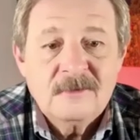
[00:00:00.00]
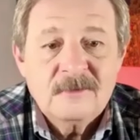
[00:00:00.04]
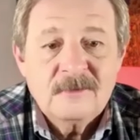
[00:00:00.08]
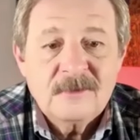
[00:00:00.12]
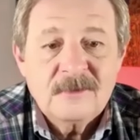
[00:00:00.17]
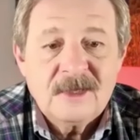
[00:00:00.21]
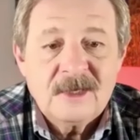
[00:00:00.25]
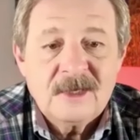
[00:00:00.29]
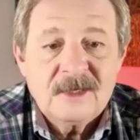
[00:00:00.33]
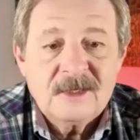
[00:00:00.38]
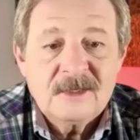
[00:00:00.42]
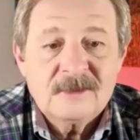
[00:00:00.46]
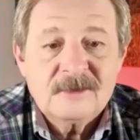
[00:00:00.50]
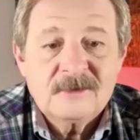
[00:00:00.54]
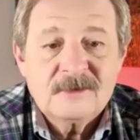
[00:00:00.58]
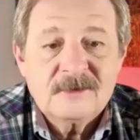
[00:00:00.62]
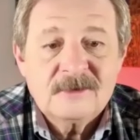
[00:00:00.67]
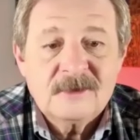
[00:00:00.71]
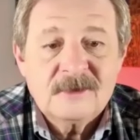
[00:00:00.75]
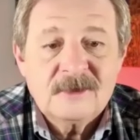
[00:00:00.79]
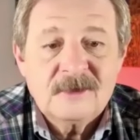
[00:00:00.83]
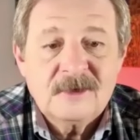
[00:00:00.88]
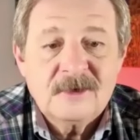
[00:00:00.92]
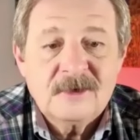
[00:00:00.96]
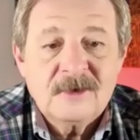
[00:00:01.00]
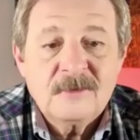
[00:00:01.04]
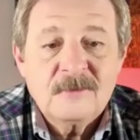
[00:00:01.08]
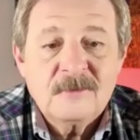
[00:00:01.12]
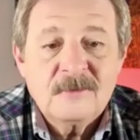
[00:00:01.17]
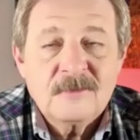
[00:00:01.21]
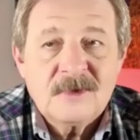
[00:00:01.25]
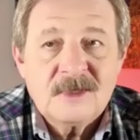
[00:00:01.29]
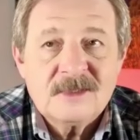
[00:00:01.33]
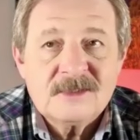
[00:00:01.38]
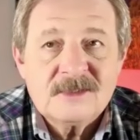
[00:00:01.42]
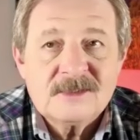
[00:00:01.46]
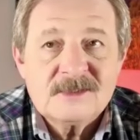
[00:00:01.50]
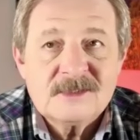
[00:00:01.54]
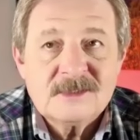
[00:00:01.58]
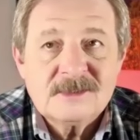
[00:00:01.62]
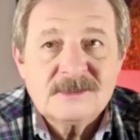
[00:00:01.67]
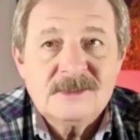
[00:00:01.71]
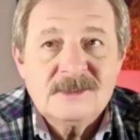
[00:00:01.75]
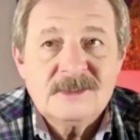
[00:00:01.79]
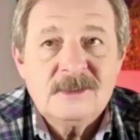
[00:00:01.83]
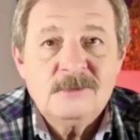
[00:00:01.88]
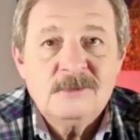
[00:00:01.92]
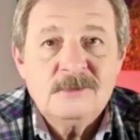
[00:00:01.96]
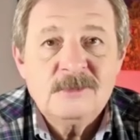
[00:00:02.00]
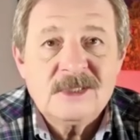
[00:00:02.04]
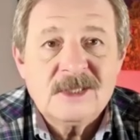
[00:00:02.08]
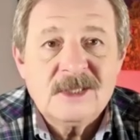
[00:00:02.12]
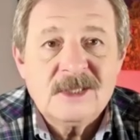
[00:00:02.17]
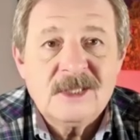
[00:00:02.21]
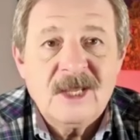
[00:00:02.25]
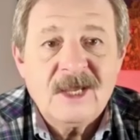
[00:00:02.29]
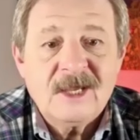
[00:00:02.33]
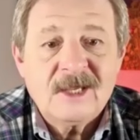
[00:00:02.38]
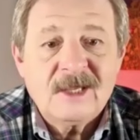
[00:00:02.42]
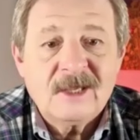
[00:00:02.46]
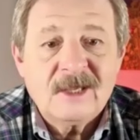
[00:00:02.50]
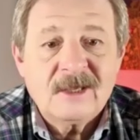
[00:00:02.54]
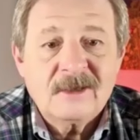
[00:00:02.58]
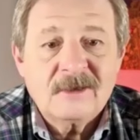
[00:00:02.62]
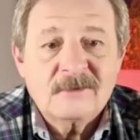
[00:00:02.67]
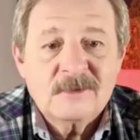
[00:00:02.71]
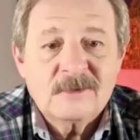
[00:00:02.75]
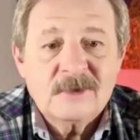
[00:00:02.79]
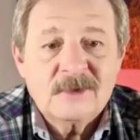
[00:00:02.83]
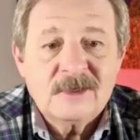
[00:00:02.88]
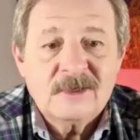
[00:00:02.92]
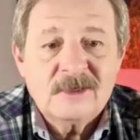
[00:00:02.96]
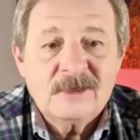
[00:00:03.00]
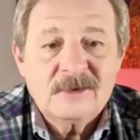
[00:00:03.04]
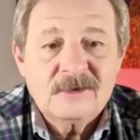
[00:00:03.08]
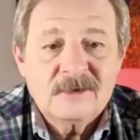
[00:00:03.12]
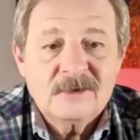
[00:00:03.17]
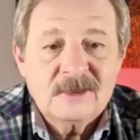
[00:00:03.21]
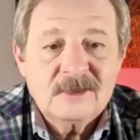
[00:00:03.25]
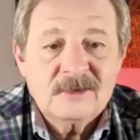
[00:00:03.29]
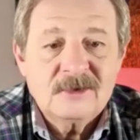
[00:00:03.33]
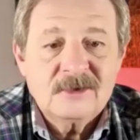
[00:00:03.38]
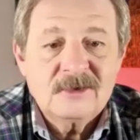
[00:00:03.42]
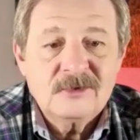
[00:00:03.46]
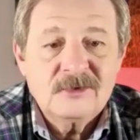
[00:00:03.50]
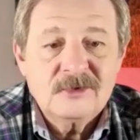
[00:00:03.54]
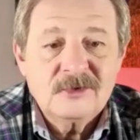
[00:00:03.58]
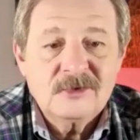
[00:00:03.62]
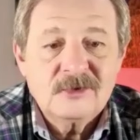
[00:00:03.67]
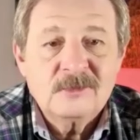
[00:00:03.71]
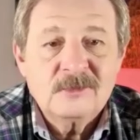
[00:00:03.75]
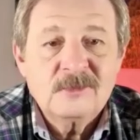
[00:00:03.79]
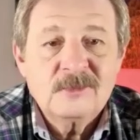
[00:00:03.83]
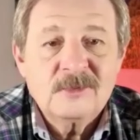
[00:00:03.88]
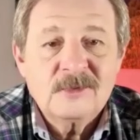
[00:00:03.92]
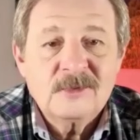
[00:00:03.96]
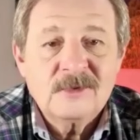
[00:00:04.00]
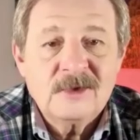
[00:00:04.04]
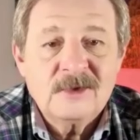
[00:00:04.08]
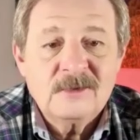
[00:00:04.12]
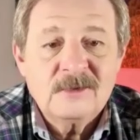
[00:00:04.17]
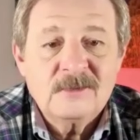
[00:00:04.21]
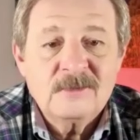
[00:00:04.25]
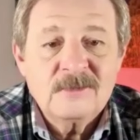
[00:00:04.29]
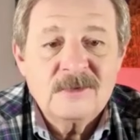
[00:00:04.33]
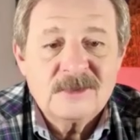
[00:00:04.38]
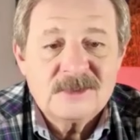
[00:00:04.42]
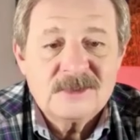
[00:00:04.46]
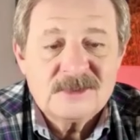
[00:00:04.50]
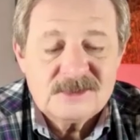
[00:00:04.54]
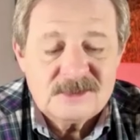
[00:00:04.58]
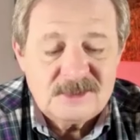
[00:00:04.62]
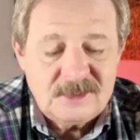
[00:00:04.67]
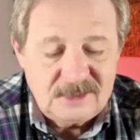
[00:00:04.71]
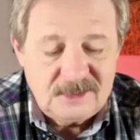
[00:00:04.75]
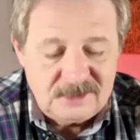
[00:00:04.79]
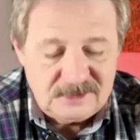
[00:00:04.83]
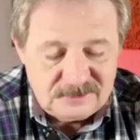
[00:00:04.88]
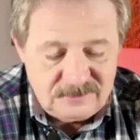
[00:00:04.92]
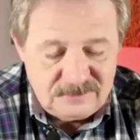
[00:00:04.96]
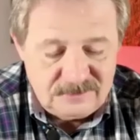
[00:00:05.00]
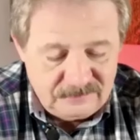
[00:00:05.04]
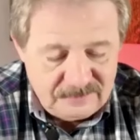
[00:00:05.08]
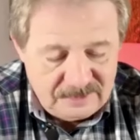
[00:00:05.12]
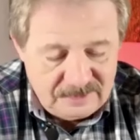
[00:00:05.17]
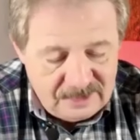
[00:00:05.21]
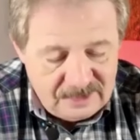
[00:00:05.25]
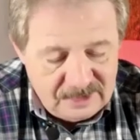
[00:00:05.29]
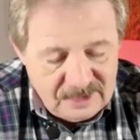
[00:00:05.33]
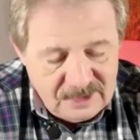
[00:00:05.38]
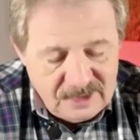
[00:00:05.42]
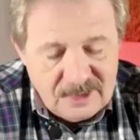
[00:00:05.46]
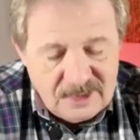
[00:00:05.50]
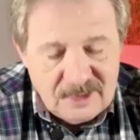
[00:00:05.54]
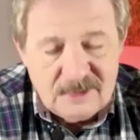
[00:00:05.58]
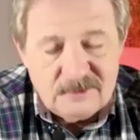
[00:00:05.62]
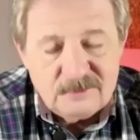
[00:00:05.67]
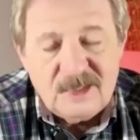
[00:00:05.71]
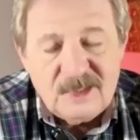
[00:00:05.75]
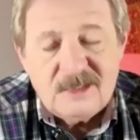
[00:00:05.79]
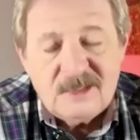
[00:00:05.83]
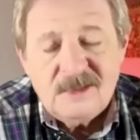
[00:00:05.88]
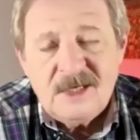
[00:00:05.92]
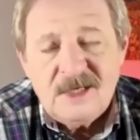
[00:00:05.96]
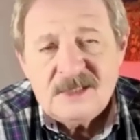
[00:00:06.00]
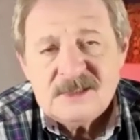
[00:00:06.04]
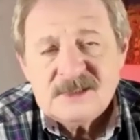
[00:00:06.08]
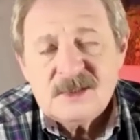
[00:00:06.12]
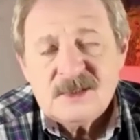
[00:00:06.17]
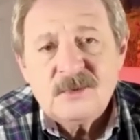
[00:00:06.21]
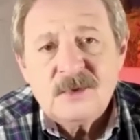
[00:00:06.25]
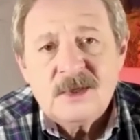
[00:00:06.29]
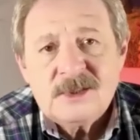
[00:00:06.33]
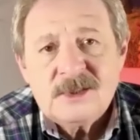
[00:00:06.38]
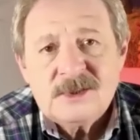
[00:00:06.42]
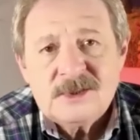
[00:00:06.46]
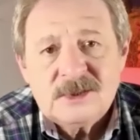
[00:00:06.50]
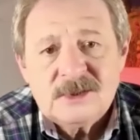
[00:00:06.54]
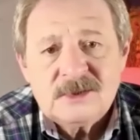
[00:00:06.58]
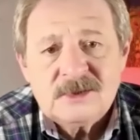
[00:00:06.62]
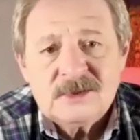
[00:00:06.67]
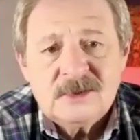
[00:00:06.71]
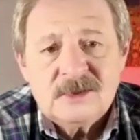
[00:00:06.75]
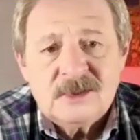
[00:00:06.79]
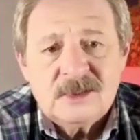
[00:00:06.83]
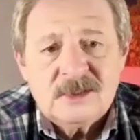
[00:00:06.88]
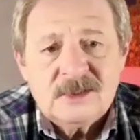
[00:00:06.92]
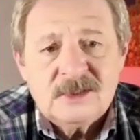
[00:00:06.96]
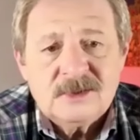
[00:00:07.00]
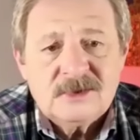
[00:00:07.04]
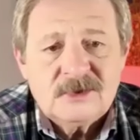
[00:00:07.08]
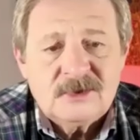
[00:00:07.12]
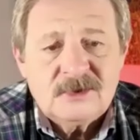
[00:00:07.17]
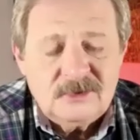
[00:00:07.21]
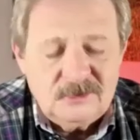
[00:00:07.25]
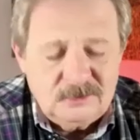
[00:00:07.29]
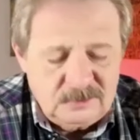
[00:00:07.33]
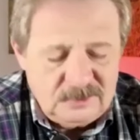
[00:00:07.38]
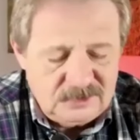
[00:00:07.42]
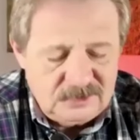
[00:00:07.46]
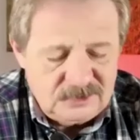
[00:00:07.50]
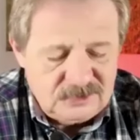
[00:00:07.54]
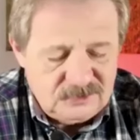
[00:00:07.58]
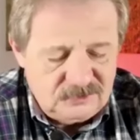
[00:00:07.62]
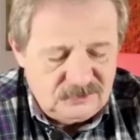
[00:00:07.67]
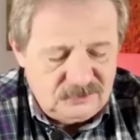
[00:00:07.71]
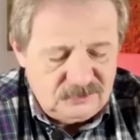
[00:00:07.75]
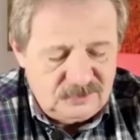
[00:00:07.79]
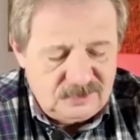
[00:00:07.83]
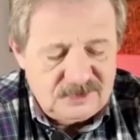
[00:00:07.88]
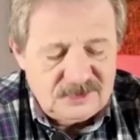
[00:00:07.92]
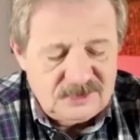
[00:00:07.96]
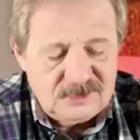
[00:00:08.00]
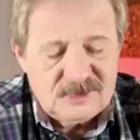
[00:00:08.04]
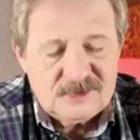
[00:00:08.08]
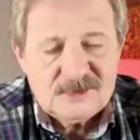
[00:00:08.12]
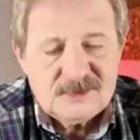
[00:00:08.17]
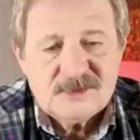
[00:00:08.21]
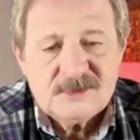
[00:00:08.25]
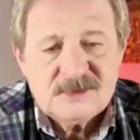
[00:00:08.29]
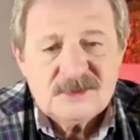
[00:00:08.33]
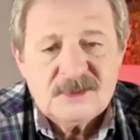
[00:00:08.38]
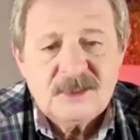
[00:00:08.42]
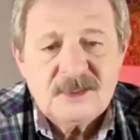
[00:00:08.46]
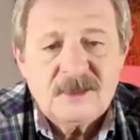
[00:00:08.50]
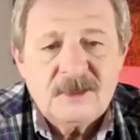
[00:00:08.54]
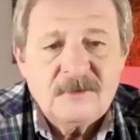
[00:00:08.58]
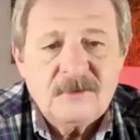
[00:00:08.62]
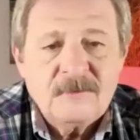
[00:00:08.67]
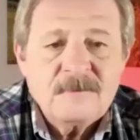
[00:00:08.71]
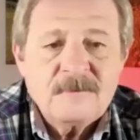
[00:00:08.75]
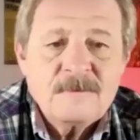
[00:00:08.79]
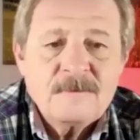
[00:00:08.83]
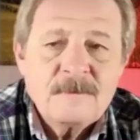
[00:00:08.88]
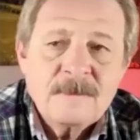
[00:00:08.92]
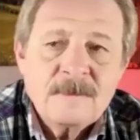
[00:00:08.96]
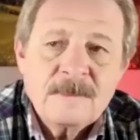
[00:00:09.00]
that um, is a little bit lacking uh, in Europe these days. My last question to you, Biju, is um,